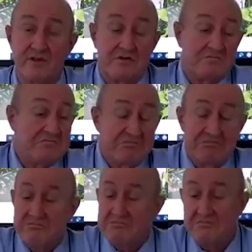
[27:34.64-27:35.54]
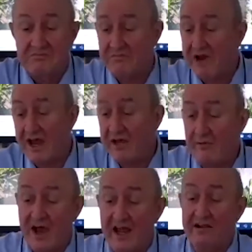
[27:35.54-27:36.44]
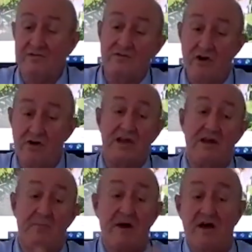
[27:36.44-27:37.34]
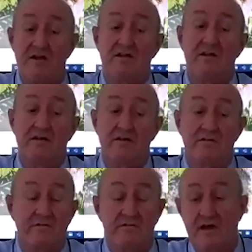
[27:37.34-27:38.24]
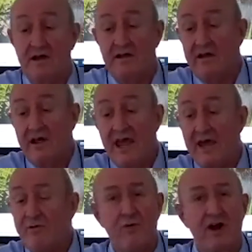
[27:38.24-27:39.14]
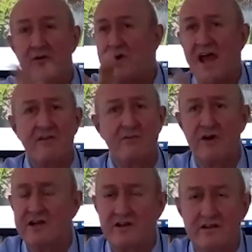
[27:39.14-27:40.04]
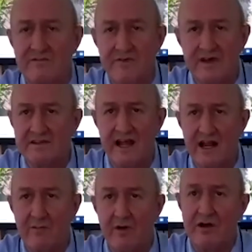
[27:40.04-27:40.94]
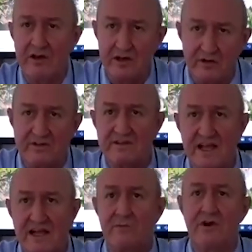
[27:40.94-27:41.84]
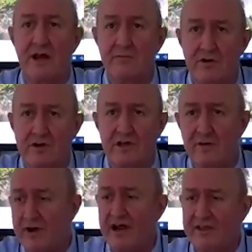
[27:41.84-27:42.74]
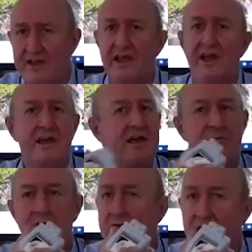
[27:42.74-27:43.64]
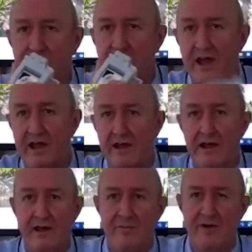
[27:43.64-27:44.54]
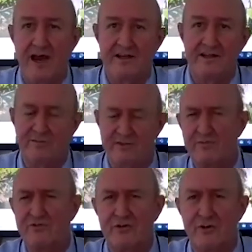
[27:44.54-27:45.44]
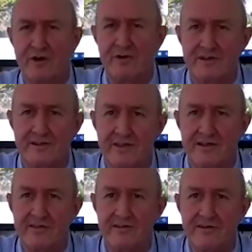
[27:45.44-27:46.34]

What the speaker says: So why talking about everyone who has once fixed an Elbar, he knows exactly what I'm talking about. I think he will love my items. I'm sure about these things.